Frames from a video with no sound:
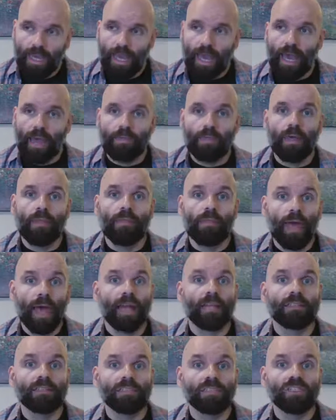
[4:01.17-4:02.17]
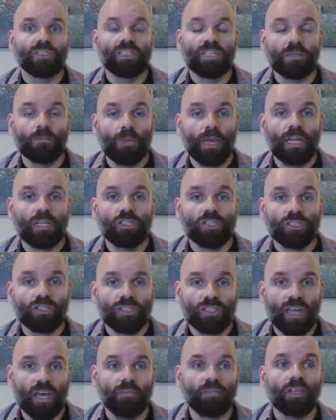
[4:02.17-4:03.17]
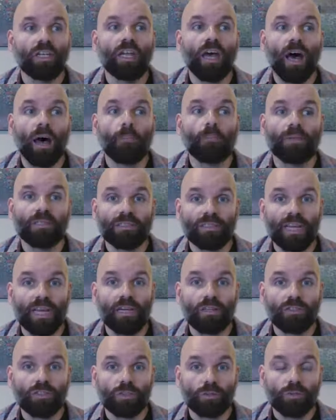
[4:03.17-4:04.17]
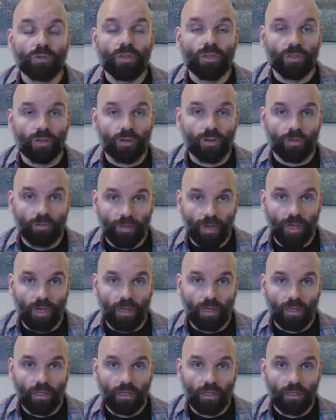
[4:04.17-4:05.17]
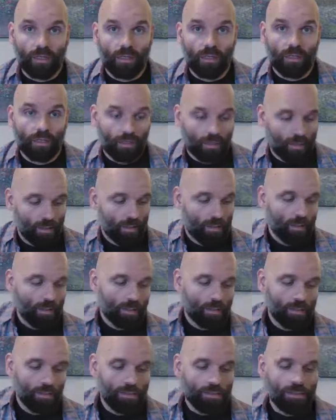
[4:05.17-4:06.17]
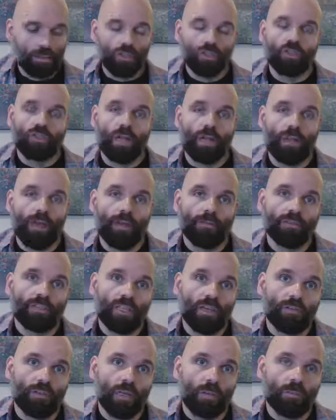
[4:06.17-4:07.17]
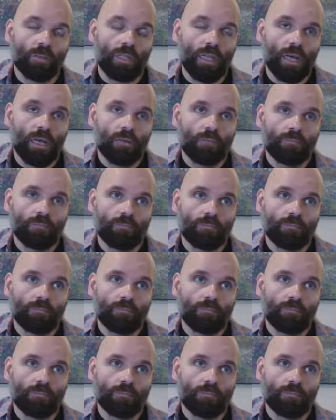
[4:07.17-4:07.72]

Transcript: and then that C major 7 up and down to a third of A. So let's try the F7 up and down.